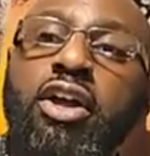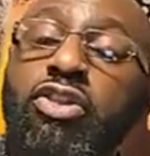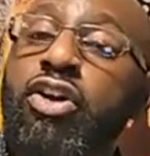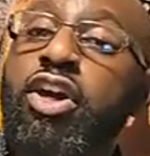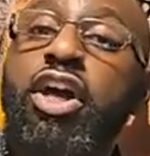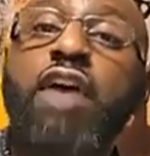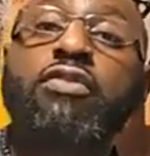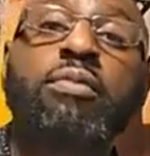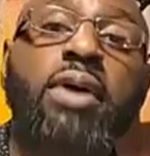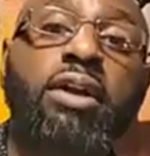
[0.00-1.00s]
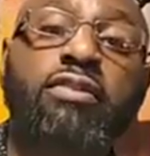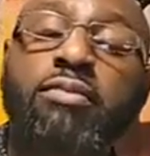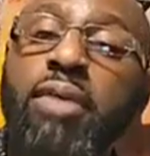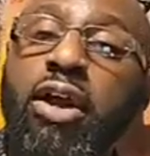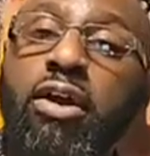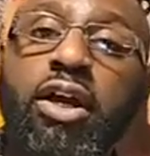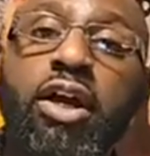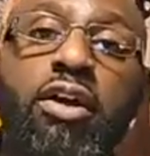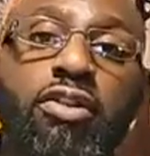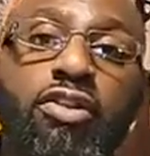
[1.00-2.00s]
the government of America,